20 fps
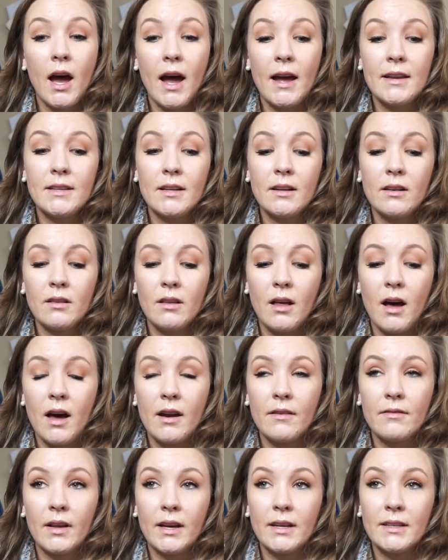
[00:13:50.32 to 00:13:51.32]
I did a
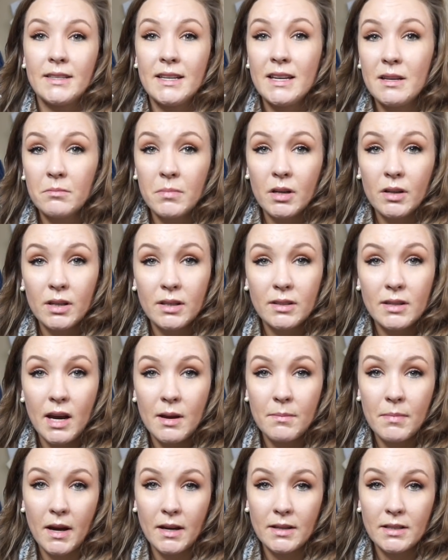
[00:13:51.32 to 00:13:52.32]
lot of like team building
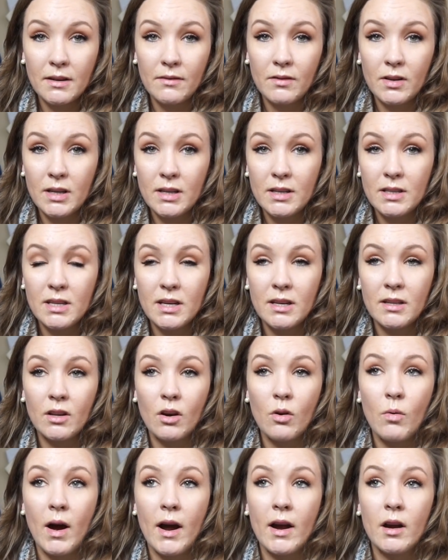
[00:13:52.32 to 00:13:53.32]
type activities in
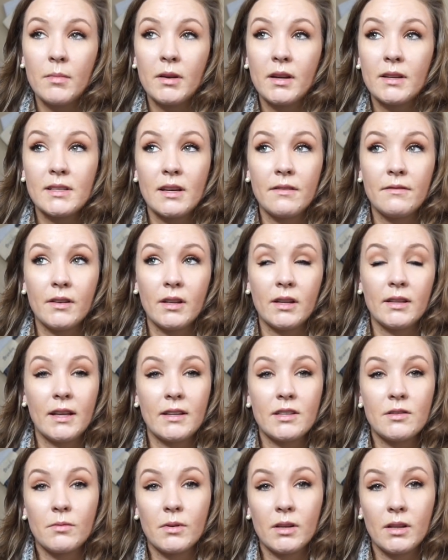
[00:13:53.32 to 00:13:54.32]
the choir because I feel like
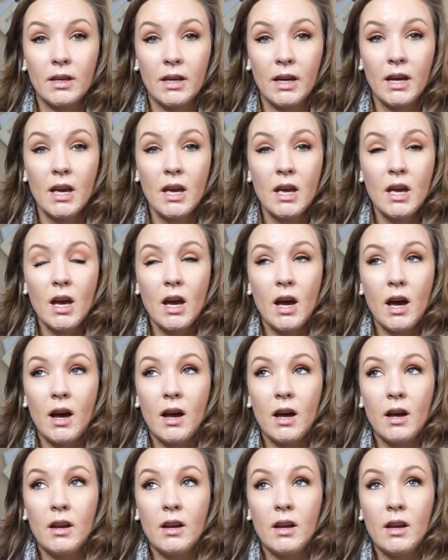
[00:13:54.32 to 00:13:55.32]
that's really
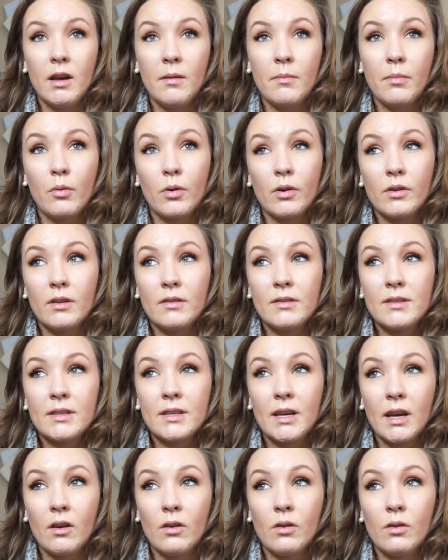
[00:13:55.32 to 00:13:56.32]
an important
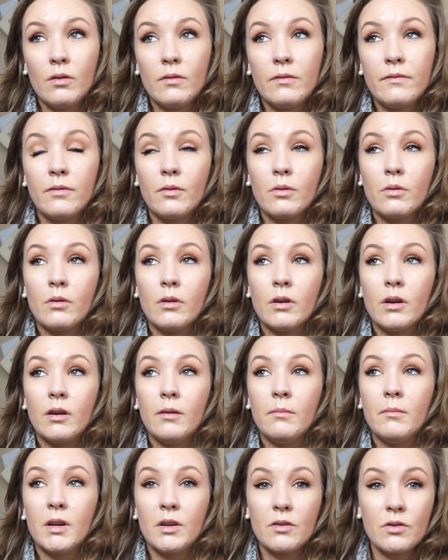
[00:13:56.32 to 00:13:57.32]
skill
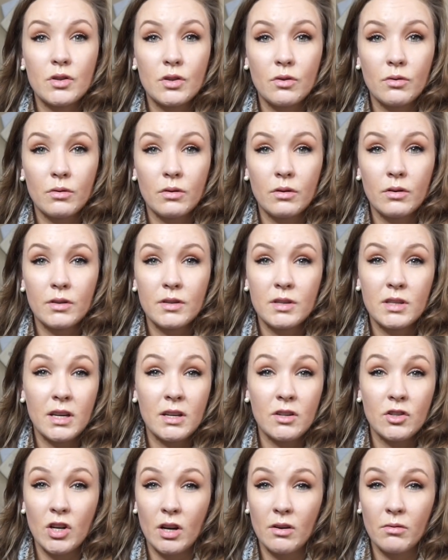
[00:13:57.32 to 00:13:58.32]
for middle schoolers
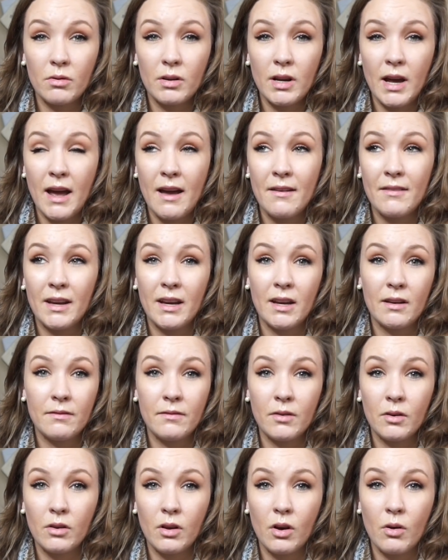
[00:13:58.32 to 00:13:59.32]
in general to have, and
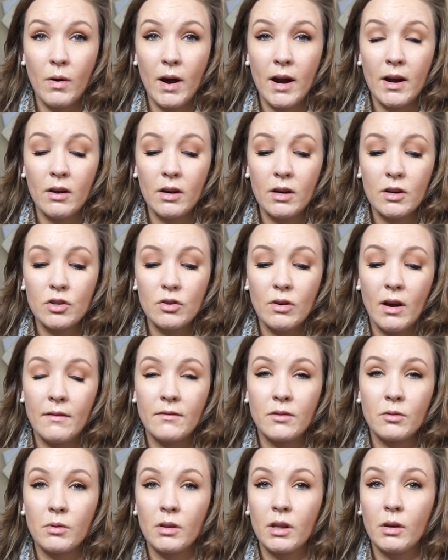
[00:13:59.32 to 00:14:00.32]
for the choir, because you
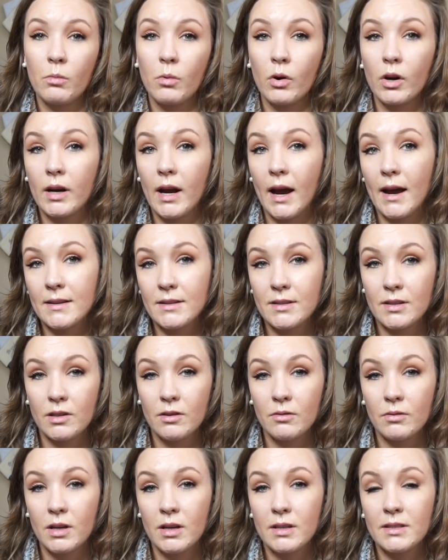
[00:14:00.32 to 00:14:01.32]
have to really work as a
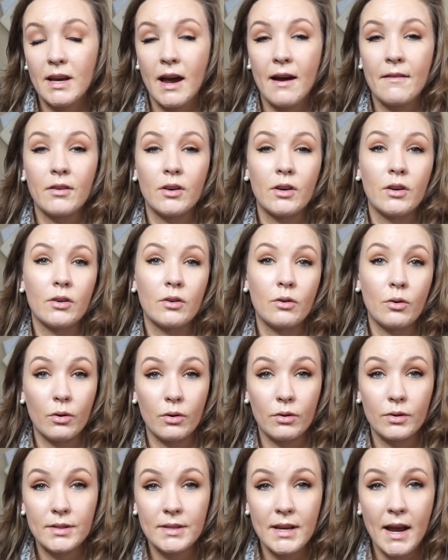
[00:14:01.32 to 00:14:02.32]
unit to have a good
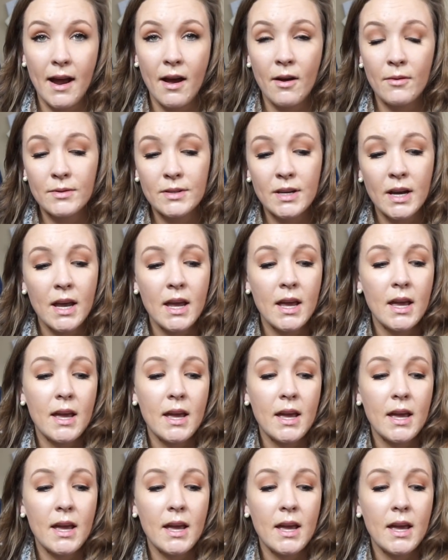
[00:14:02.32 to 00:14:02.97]
choral sound.